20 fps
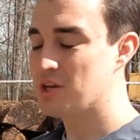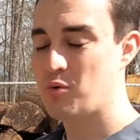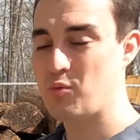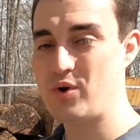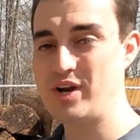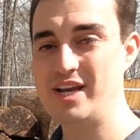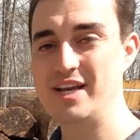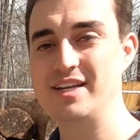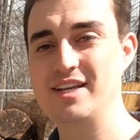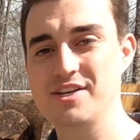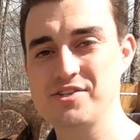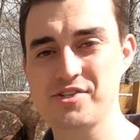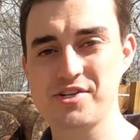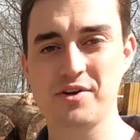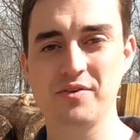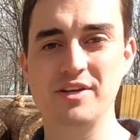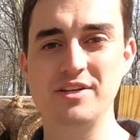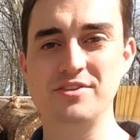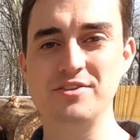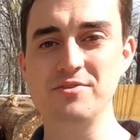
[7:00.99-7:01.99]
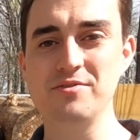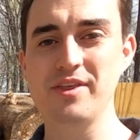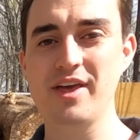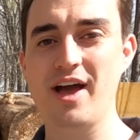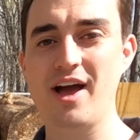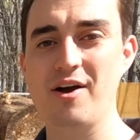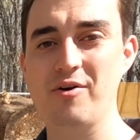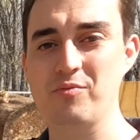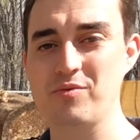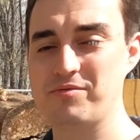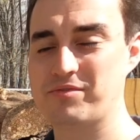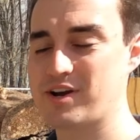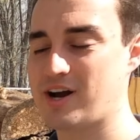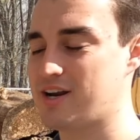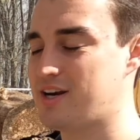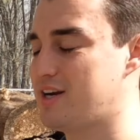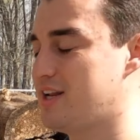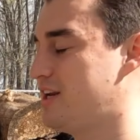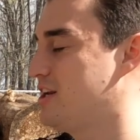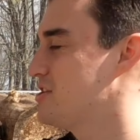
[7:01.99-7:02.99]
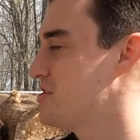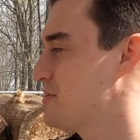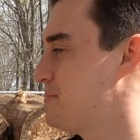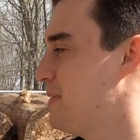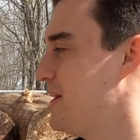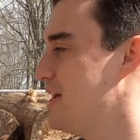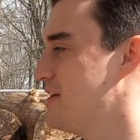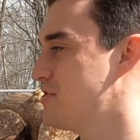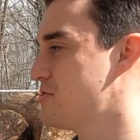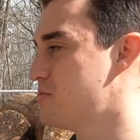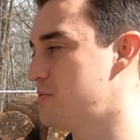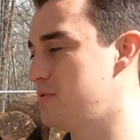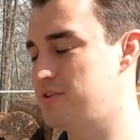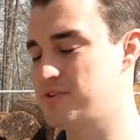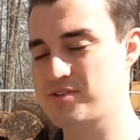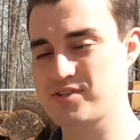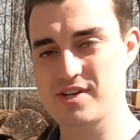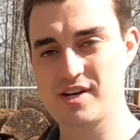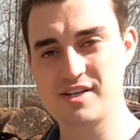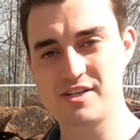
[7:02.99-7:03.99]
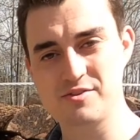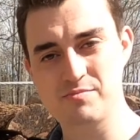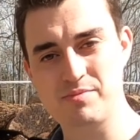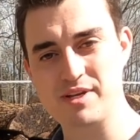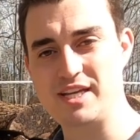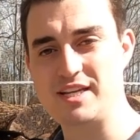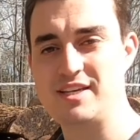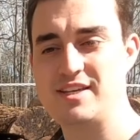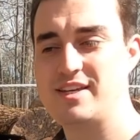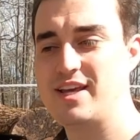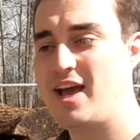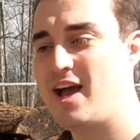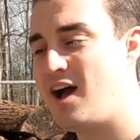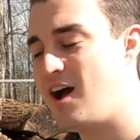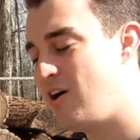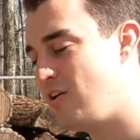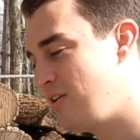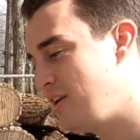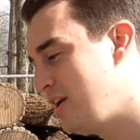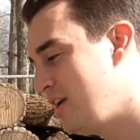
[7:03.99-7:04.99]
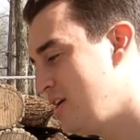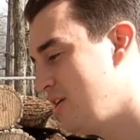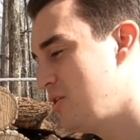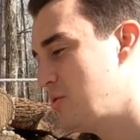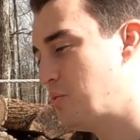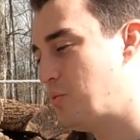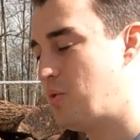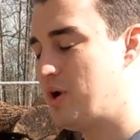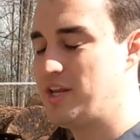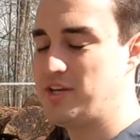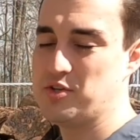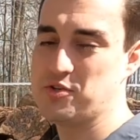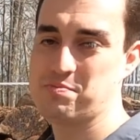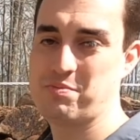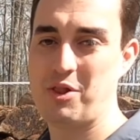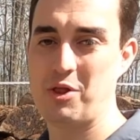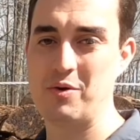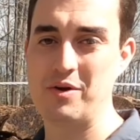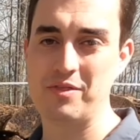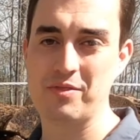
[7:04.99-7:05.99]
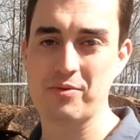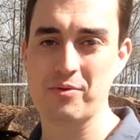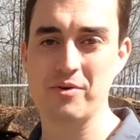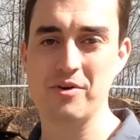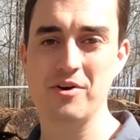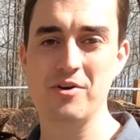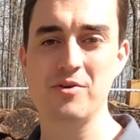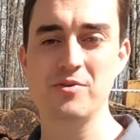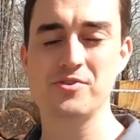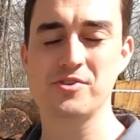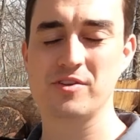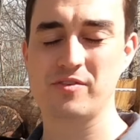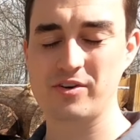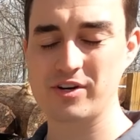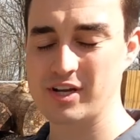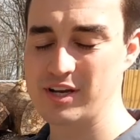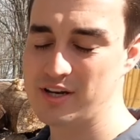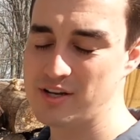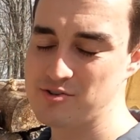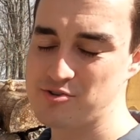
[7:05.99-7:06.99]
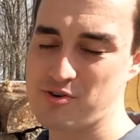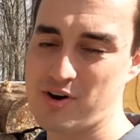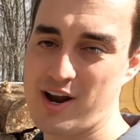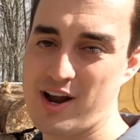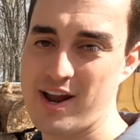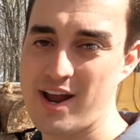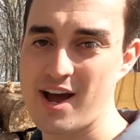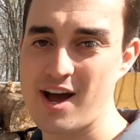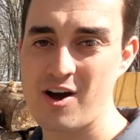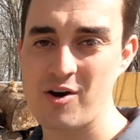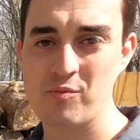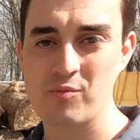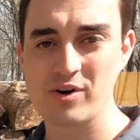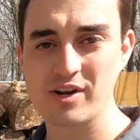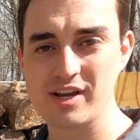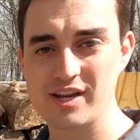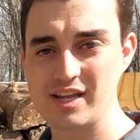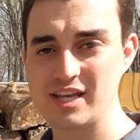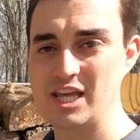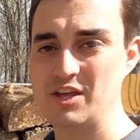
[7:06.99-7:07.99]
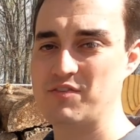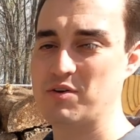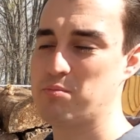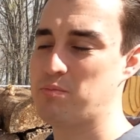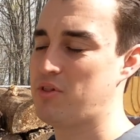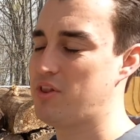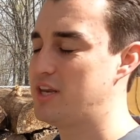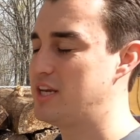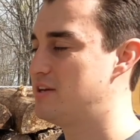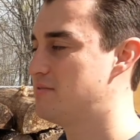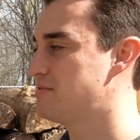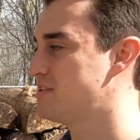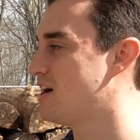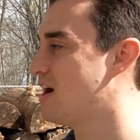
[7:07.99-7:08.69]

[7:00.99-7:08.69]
We didn't necessarily do that. We've got it in a space where the sun is beating down, wind is blowing through, so they're gonna dry out, and we're gonna give it plenty of